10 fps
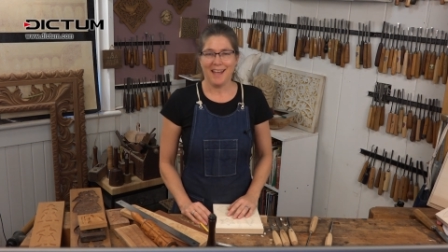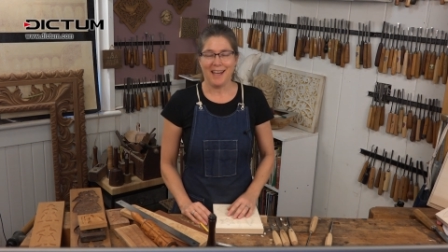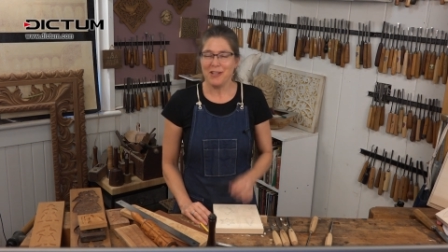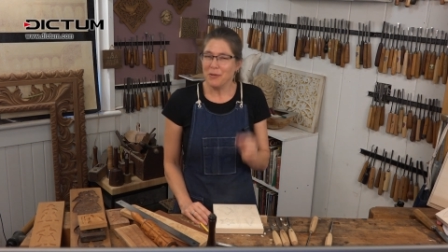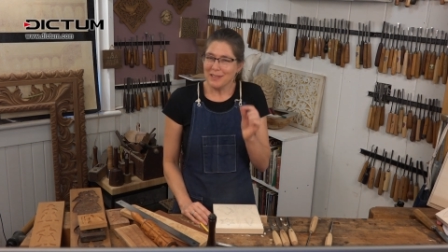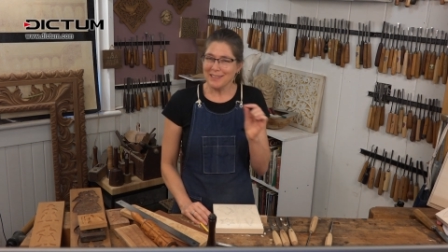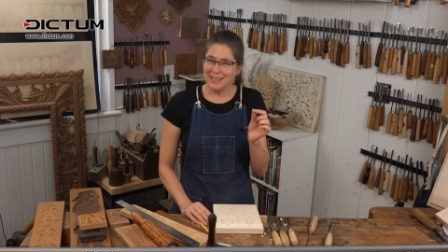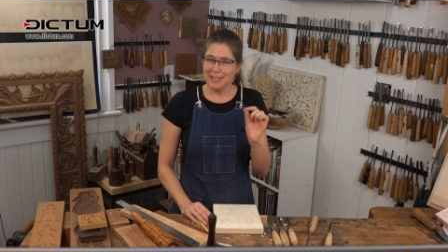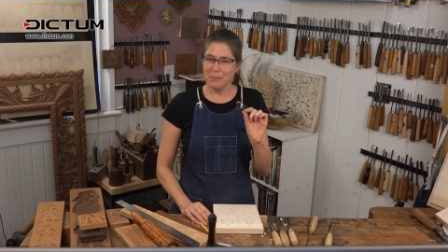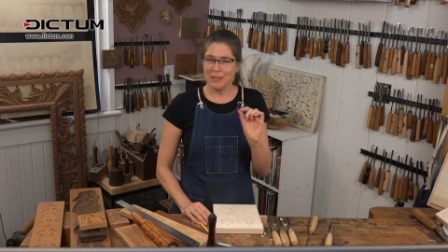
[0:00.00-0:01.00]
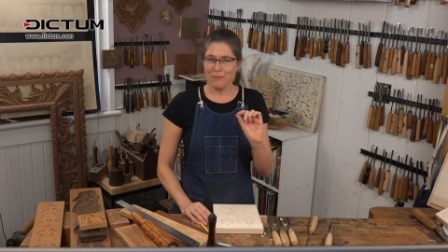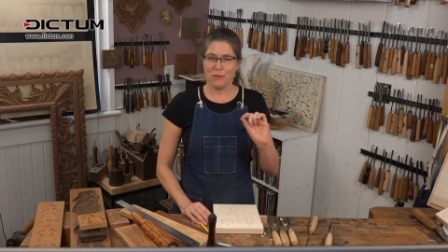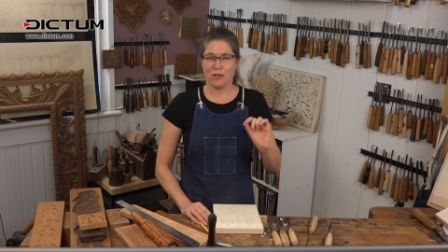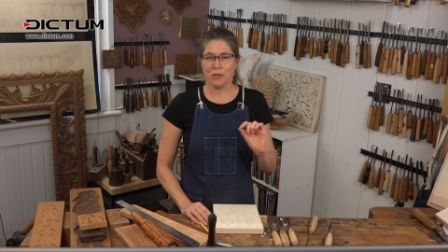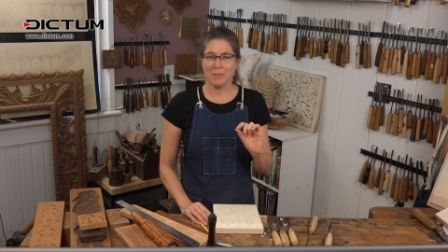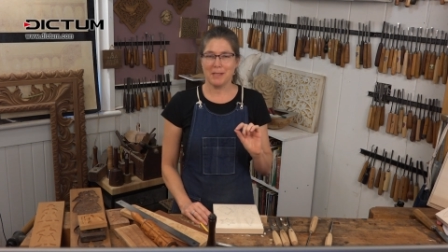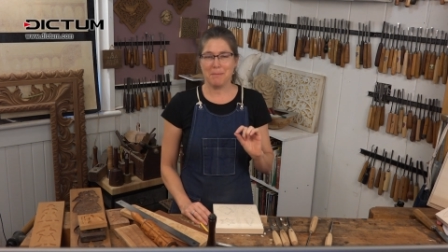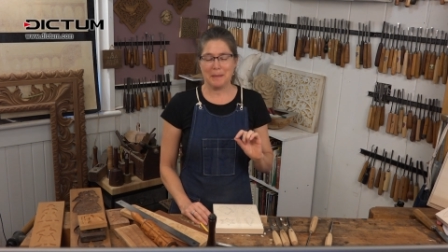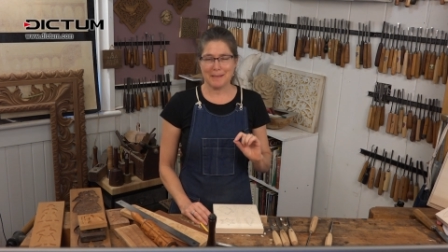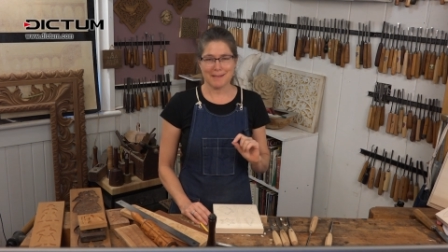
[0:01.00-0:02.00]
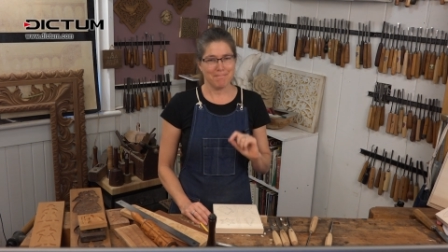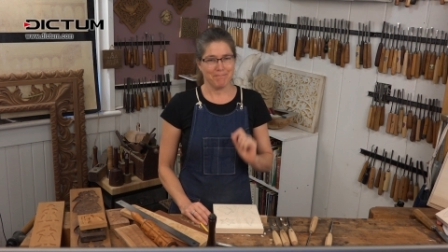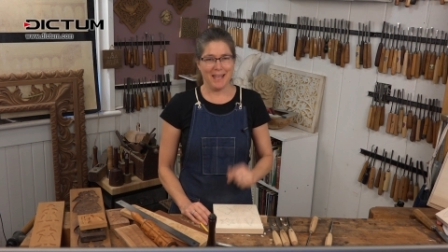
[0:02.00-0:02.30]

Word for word: I know a little bit of German, but